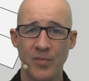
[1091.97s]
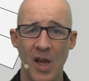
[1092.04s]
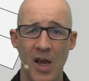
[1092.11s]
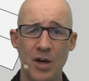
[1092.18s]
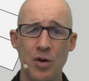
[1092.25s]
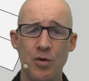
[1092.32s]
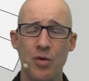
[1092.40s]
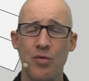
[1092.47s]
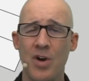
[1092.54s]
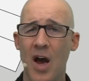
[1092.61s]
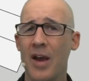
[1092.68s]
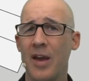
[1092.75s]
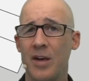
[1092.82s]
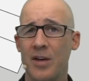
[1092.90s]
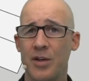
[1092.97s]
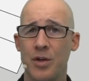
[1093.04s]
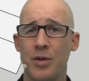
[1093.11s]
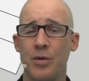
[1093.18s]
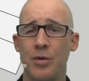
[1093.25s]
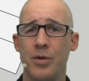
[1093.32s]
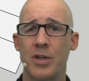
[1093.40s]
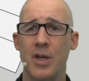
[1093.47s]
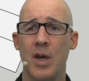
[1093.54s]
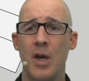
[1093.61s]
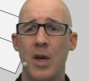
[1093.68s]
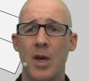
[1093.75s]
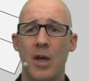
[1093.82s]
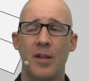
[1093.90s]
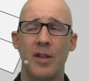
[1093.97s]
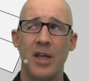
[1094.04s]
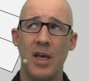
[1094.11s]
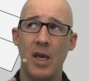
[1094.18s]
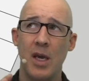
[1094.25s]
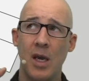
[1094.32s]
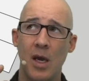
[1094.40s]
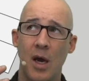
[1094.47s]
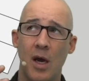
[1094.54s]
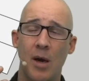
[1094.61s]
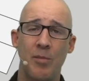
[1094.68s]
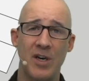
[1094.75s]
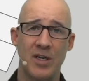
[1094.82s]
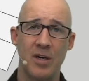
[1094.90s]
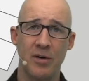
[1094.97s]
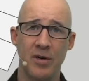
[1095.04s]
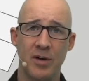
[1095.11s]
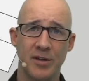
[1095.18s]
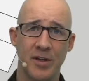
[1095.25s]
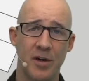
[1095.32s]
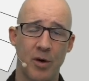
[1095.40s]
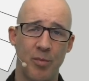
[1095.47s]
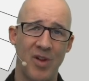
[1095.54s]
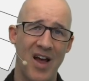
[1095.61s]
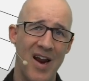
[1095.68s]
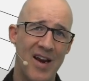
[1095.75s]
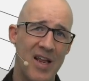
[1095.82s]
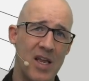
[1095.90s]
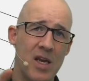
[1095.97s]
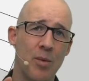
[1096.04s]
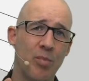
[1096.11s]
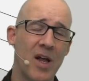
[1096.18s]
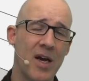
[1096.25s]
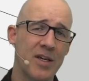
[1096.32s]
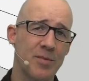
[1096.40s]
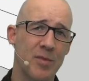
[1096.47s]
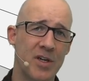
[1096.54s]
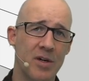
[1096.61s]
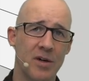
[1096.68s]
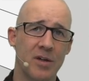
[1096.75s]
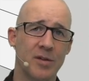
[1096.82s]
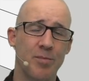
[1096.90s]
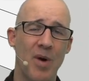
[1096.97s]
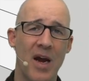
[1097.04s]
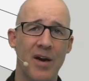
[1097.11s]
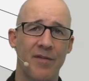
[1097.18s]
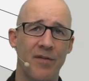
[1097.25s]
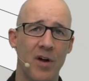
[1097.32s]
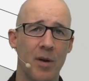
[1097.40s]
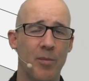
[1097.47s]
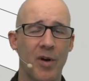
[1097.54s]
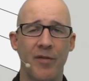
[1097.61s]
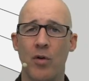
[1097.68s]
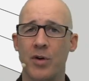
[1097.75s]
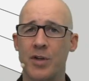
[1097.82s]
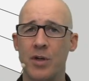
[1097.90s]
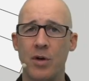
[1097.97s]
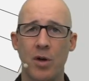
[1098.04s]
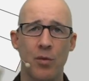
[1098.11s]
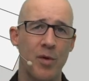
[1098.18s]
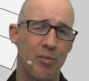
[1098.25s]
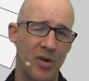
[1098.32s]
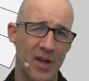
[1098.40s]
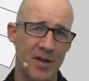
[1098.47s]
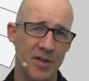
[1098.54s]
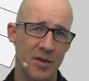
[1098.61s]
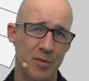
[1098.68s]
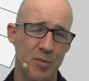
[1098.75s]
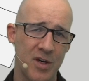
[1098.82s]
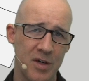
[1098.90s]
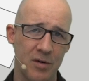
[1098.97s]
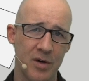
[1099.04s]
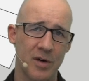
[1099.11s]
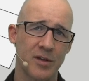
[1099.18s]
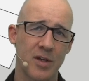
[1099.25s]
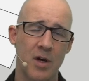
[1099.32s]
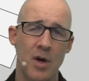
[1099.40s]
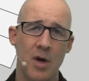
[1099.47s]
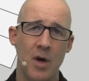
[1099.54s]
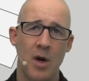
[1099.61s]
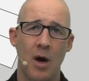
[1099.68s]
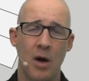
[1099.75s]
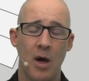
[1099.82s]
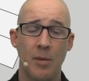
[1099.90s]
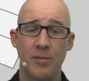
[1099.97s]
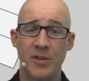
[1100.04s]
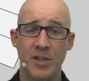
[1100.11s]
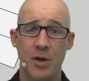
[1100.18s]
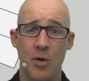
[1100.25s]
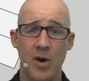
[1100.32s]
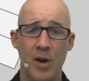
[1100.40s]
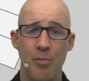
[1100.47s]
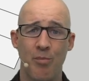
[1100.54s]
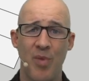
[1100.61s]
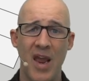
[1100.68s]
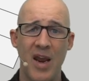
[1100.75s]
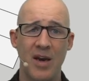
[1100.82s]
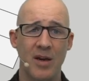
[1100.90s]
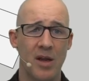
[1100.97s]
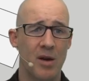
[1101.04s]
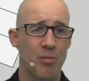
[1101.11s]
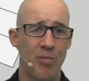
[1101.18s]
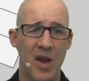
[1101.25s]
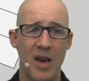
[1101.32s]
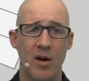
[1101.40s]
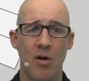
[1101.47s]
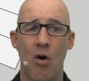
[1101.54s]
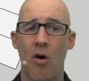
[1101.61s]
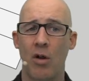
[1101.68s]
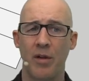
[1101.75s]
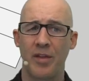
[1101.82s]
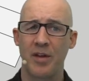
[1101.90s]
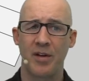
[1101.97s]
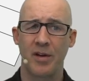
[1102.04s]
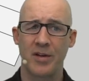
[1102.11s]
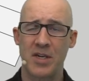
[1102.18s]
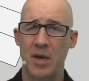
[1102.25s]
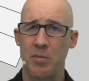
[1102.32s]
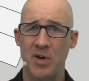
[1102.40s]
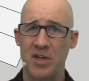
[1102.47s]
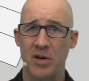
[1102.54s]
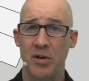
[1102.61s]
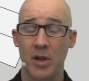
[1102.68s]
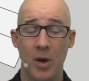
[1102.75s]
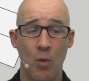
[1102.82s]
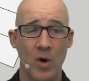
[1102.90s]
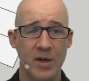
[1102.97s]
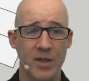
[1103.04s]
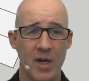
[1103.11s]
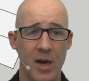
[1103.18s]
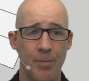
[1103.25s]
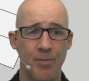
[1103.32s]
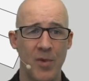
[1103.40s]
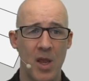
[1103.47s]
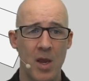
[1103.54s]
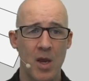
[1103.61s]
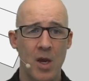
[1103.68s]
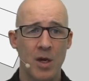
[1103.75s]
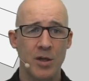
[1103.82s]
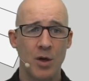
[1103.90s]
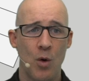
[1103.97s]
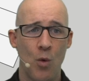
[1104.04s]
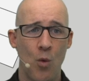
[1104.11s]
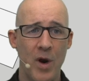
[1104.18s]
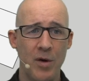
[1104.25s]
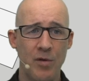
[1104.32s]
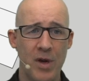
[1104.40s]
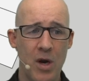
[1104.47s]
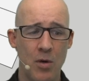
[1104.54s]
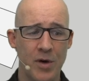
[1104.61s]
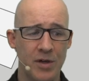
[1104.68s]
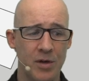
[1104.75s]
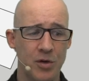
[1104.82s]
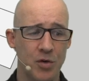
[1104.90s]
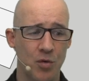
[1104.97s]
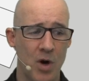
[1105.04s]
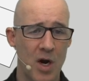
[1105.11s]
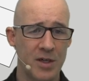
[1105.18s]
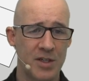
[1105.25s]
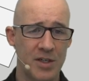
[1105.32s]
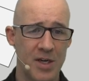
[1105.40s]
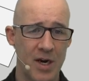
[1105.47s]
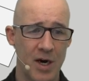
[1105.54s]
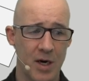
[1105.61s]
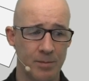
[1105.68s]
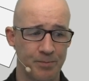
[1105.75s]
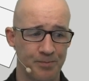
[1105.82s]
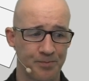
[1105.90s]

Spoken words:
And you do not get to choose the materials that are applied. He applies materials by default, but of course you can replace those materials. Just go in and paint all of the same material at one time. So when we go into draw stair,